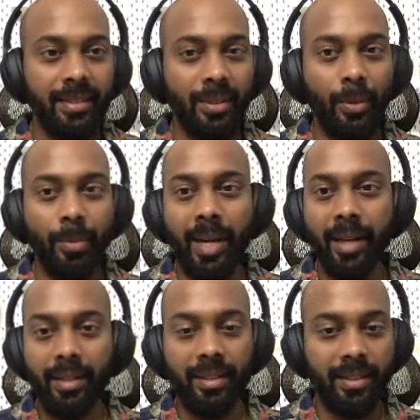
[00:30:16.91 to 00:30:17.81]

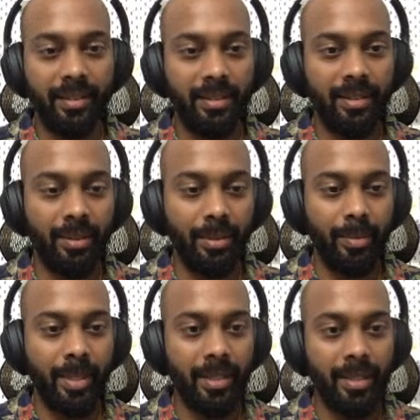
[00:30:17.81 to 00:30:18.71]
Throwback.
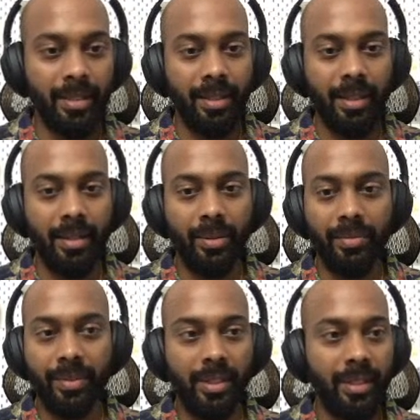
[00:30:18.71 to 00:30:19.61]
Throwback. I don't
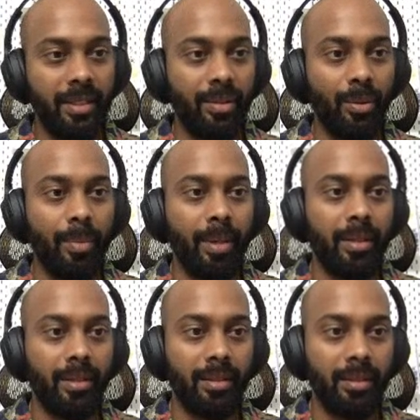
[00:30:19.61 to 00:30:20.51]
know if I need throwback.